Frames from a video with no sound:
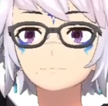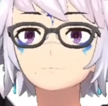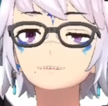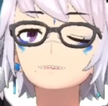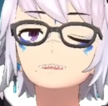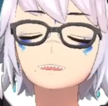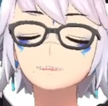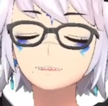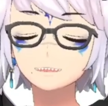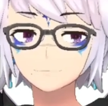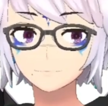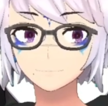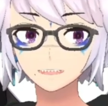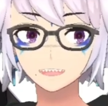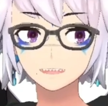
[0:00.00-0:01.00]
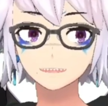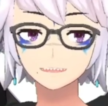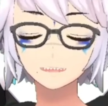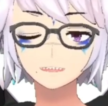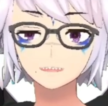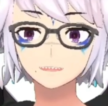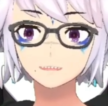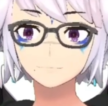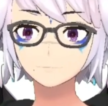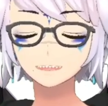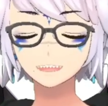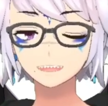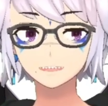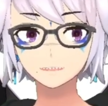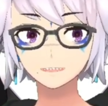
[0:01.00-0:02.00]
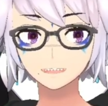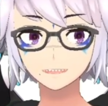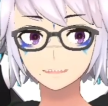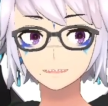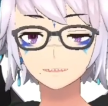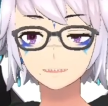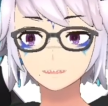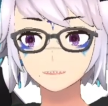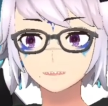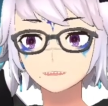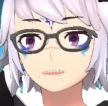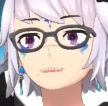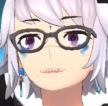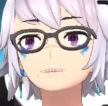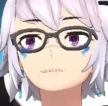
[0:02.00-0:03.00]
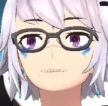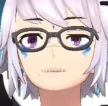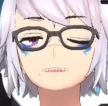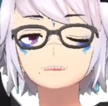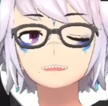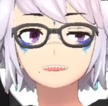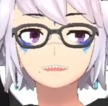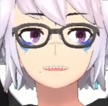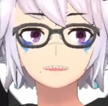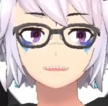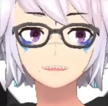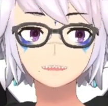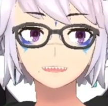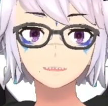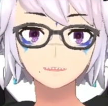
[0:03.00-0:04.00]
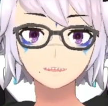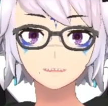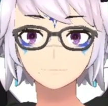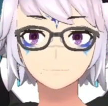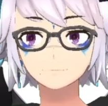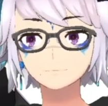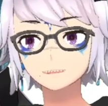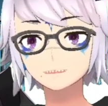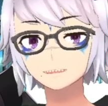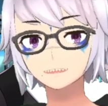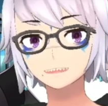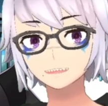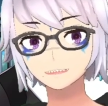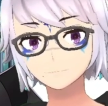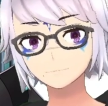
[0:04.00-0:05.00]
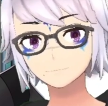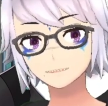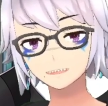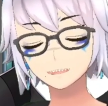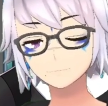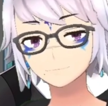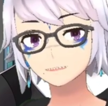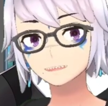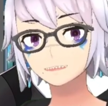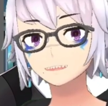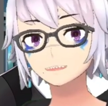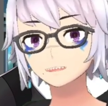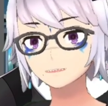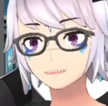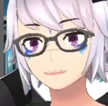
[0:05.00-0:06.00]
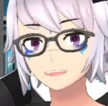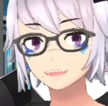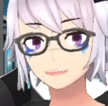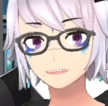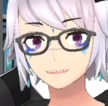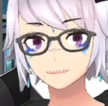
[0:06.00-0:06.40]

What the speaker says: things about the piano as an instrument, actually. I love its versatility in songs, how, like, the speed you play notes at, the